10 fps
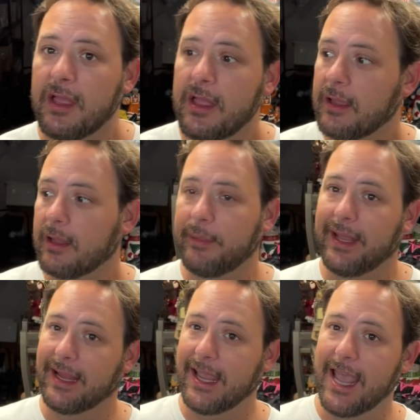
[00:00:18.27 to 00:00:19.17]
I'm gonna be
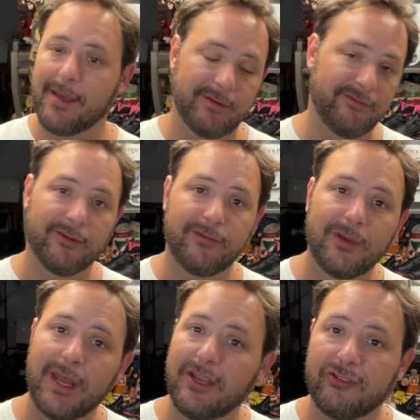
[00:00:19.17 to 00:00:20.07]
in a cabin for a
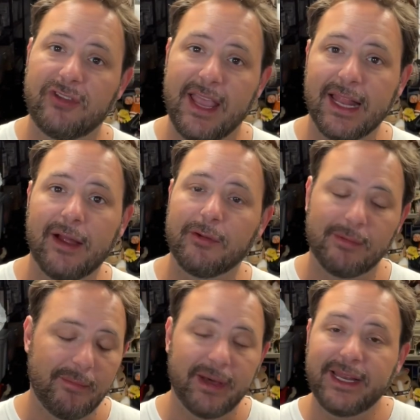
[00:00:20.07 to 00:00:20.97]
few days, just hanging out with
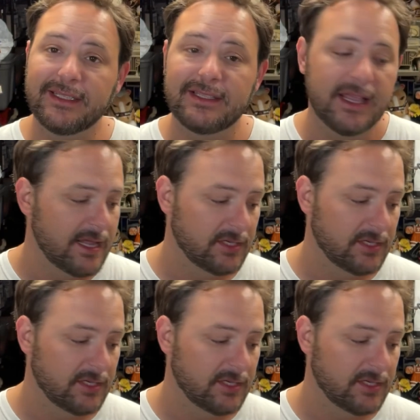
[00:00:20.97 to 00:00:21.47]
my buddies.